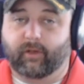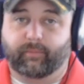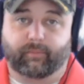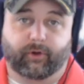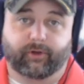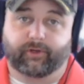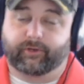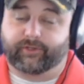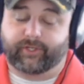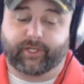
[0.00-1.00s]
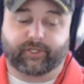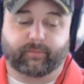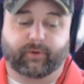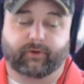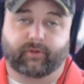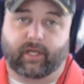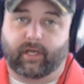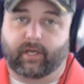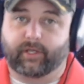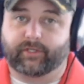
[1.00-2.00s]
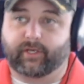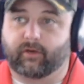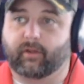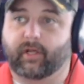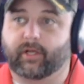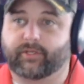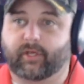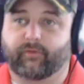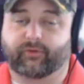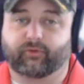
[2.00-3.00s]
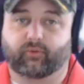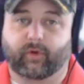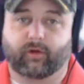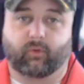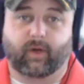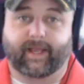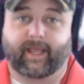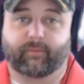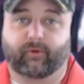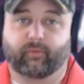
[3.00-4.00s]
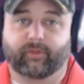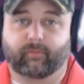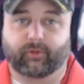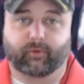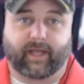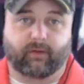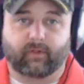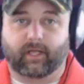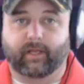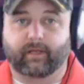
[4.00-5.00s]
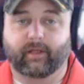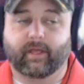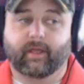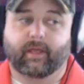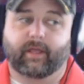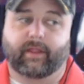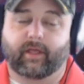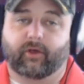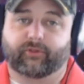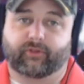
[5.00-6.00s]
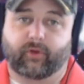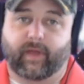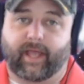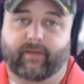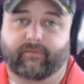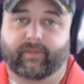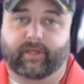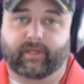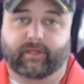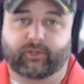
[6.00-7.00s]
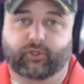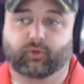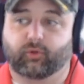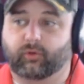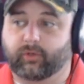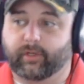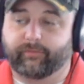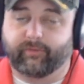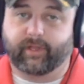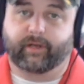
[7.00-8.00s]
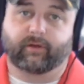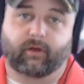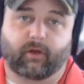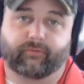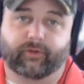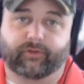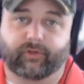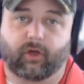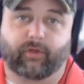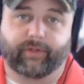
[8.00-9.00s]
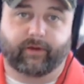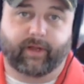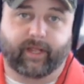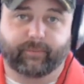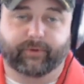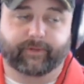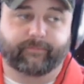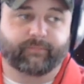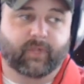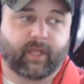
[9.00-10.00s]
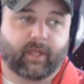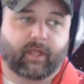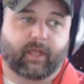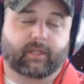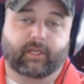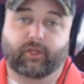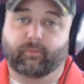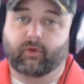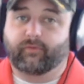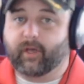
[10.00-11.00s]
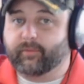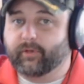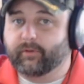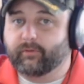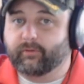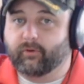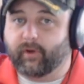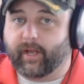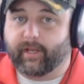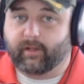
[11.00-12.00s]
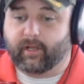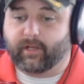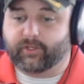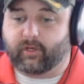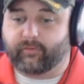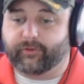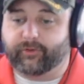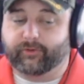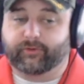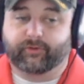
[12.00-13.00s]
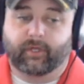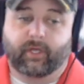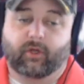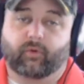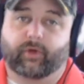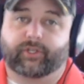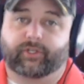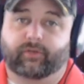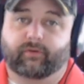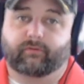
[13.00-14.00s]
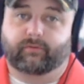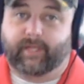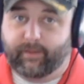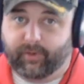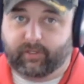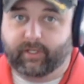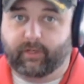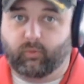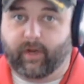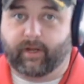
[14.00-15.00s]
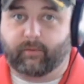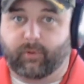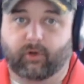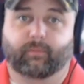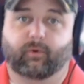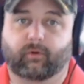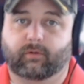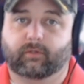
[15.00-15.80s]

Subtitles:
per jurisdiction, per lodge. In our lodge, the officers wear a white apron with a blue outline, and they also have the jewel of their office on their apron. And then you move up to Grand Lodge officers, which typically wear purple,